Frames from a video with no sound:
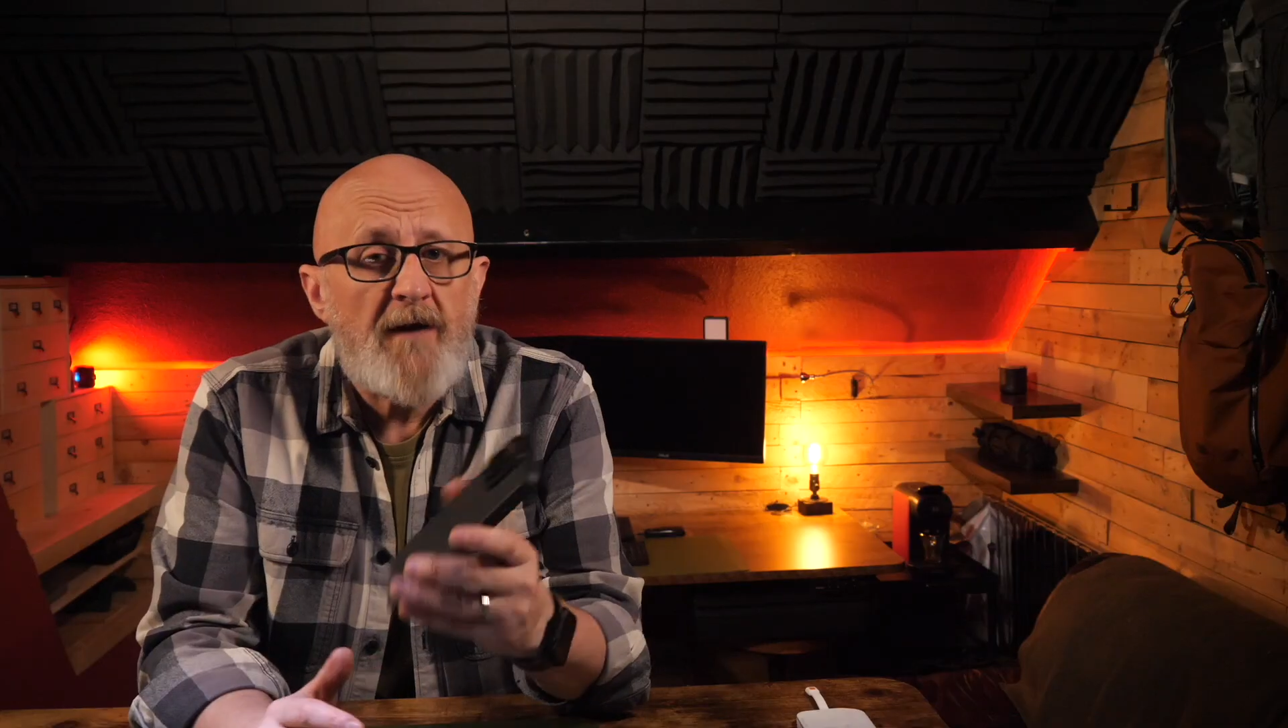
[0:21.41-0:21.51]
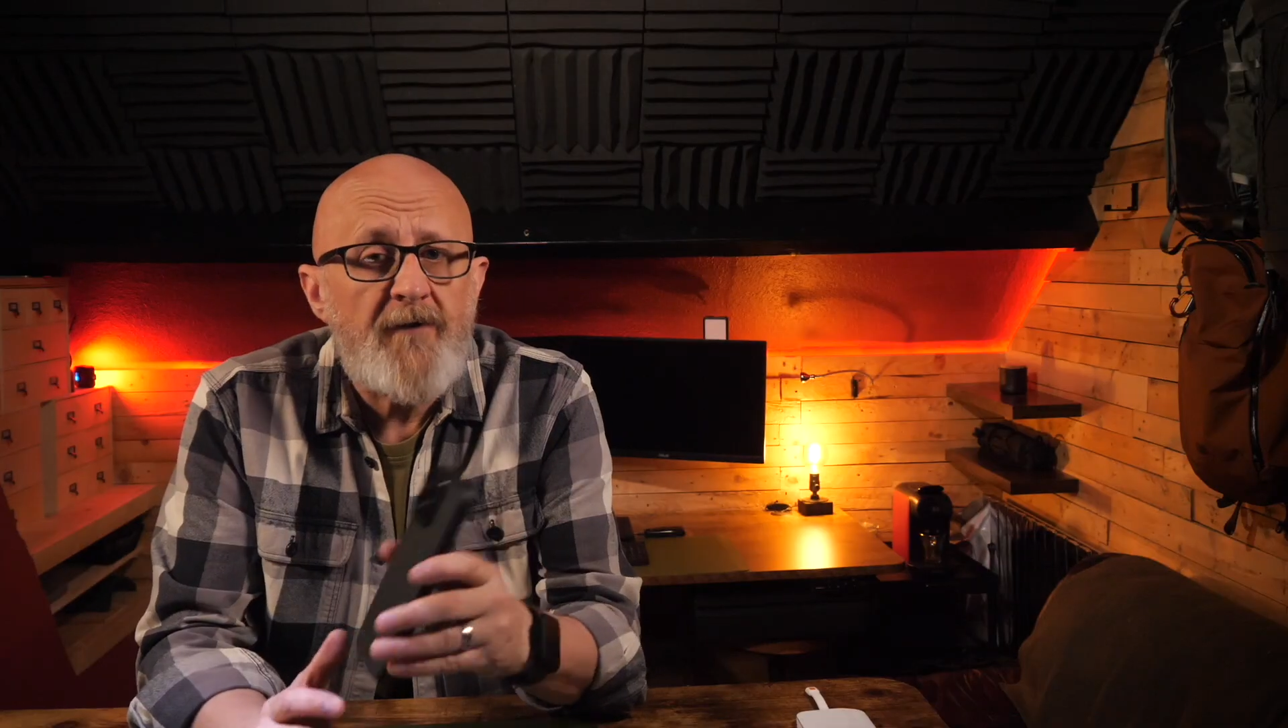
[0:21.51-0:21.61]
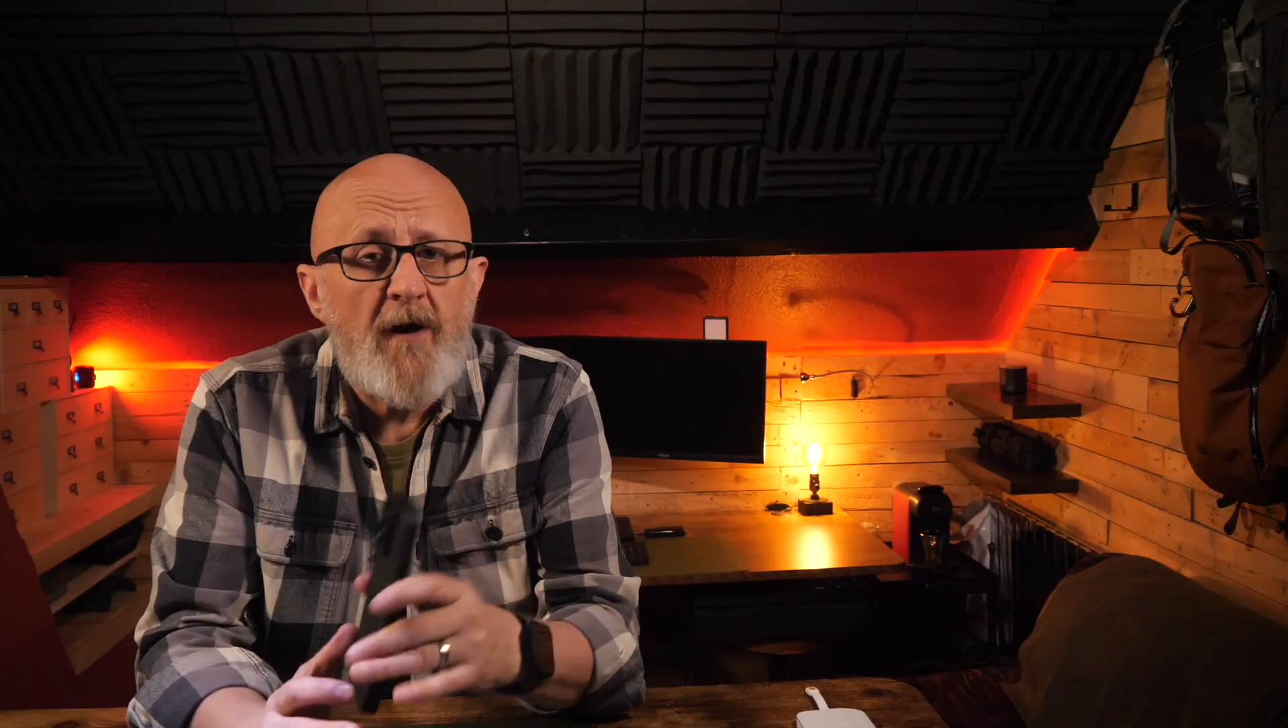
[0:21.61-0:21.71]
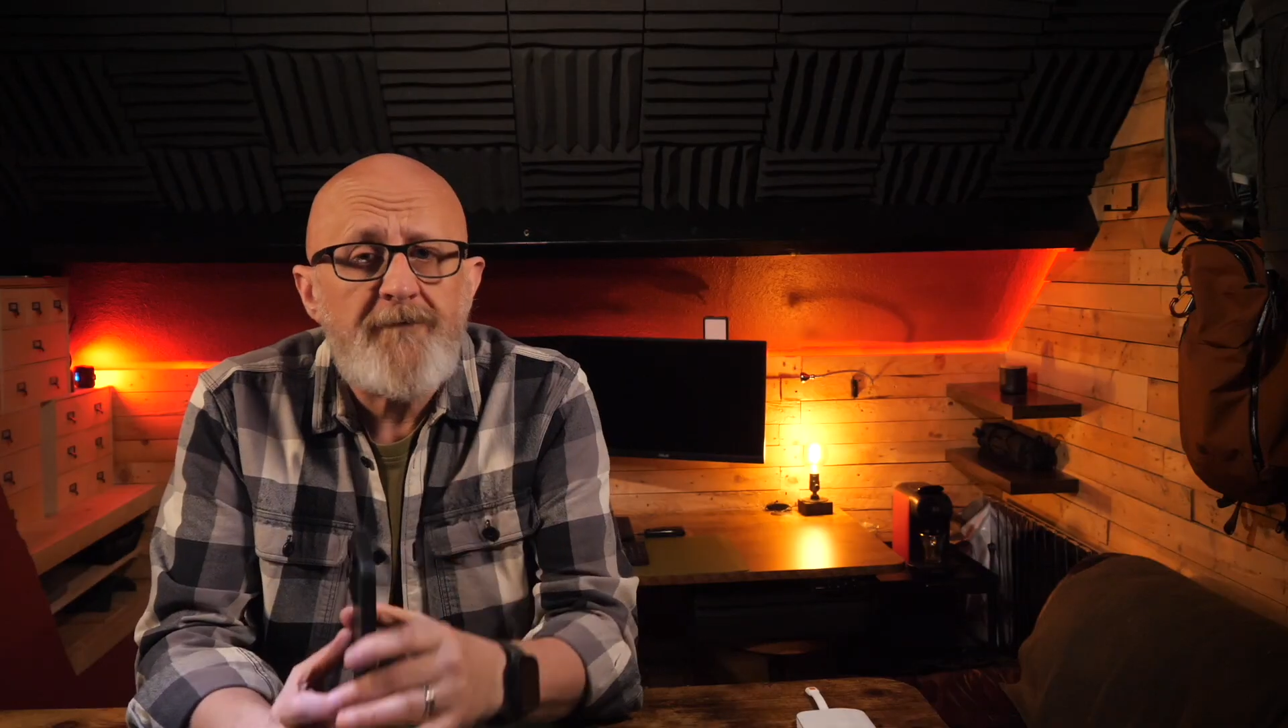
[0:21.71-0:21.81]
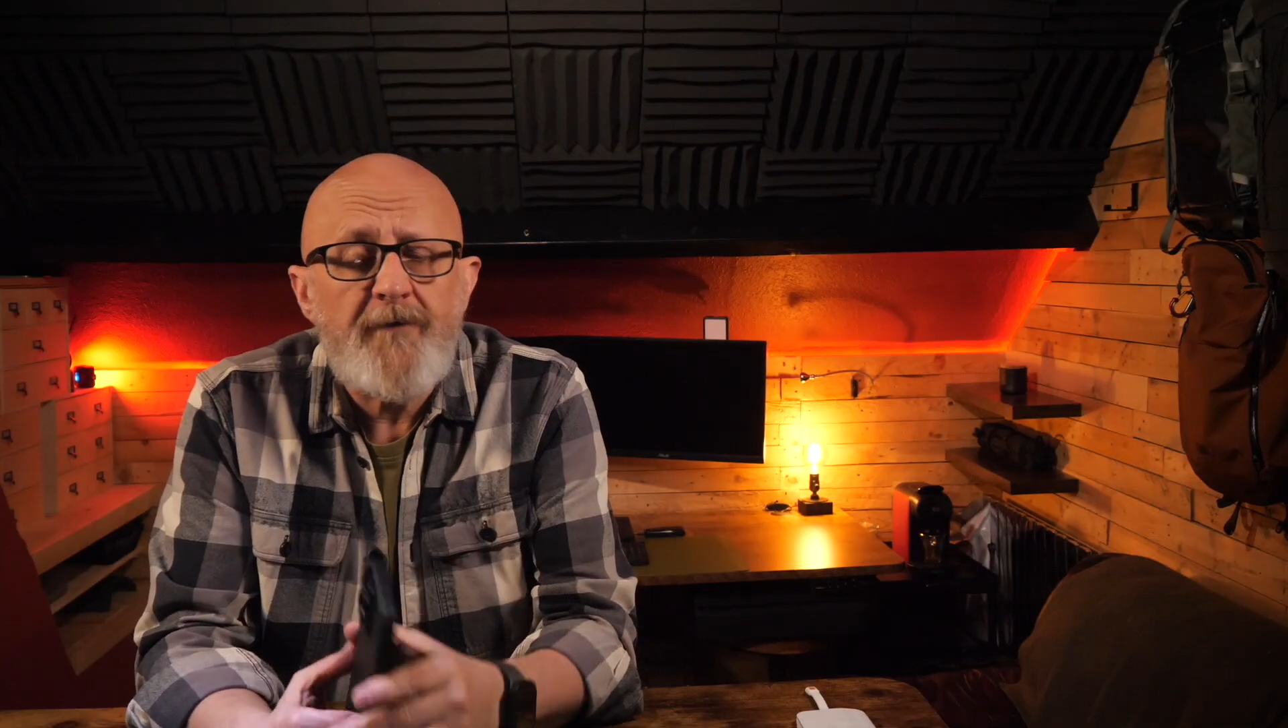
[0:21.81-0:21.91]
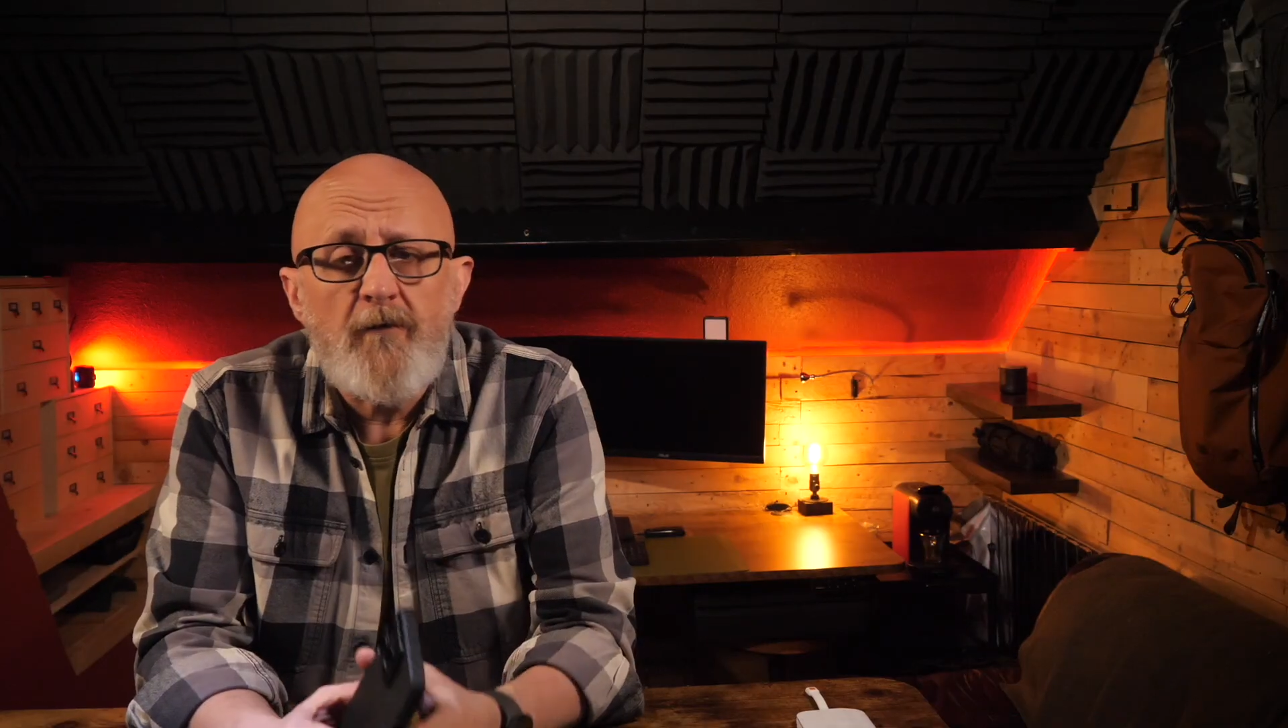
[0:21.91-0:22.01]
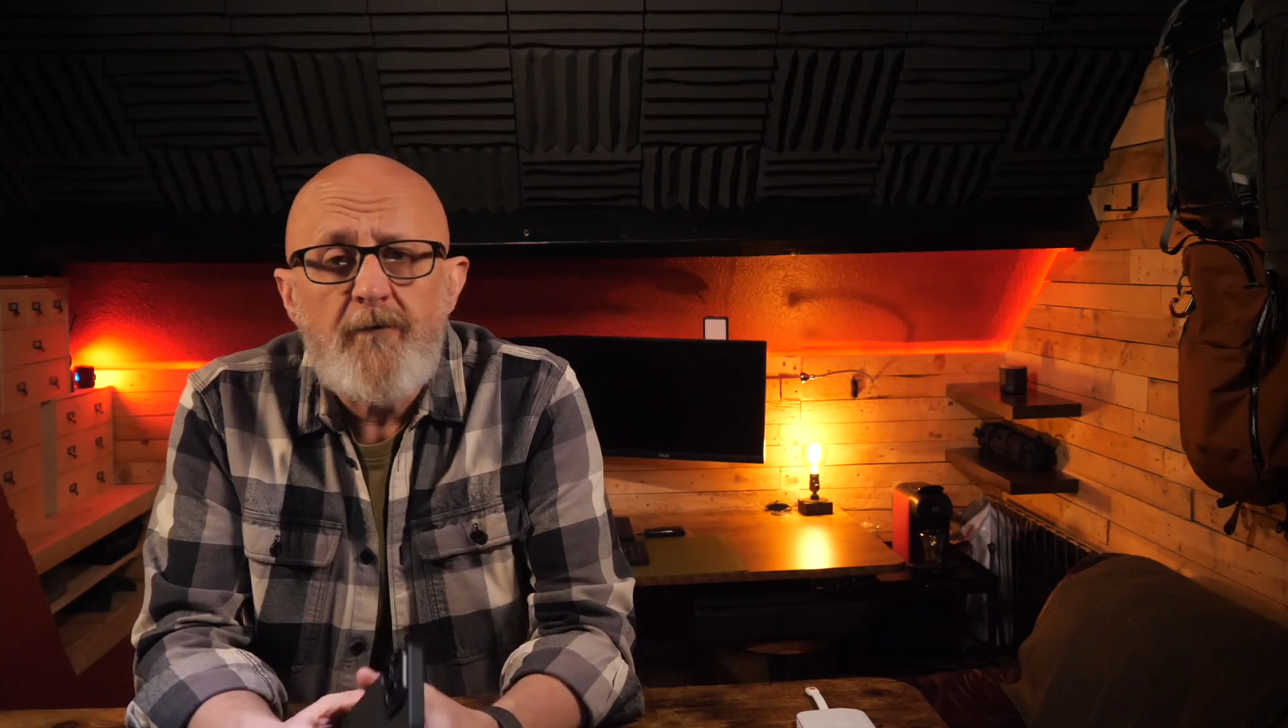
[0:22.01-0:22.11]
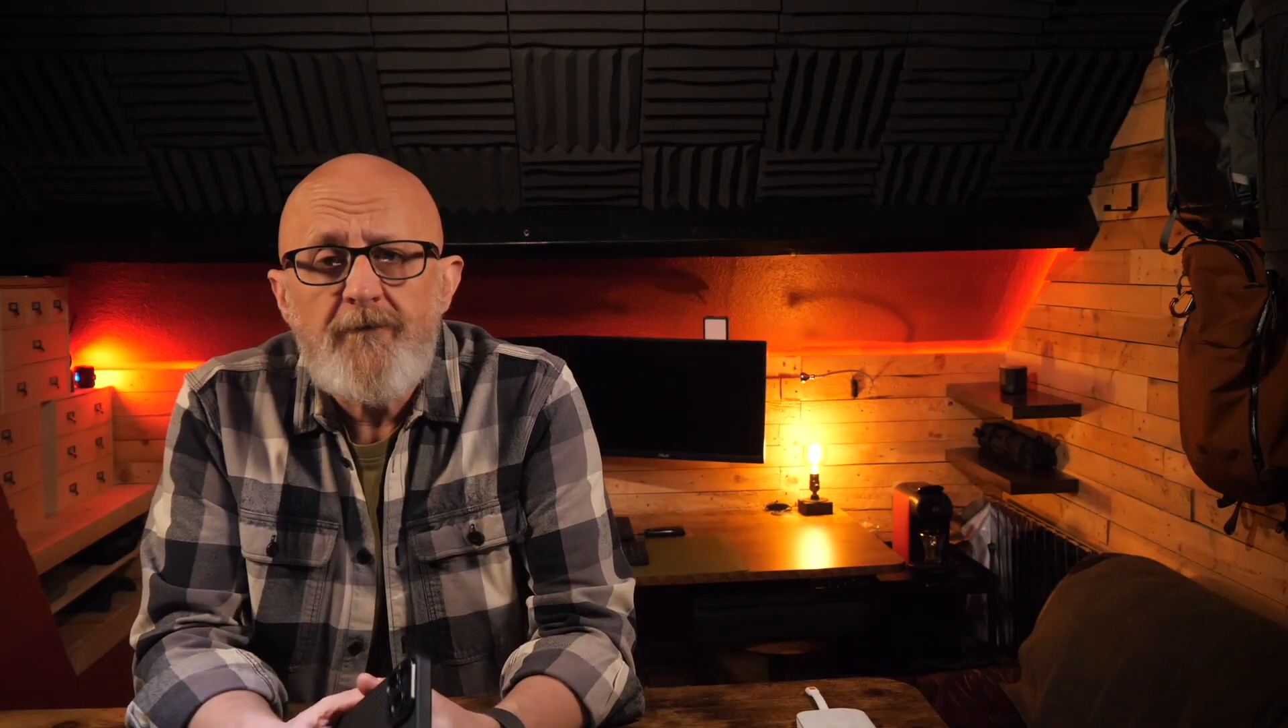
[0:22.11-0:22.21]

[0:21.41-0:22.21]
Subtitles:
have an iPhone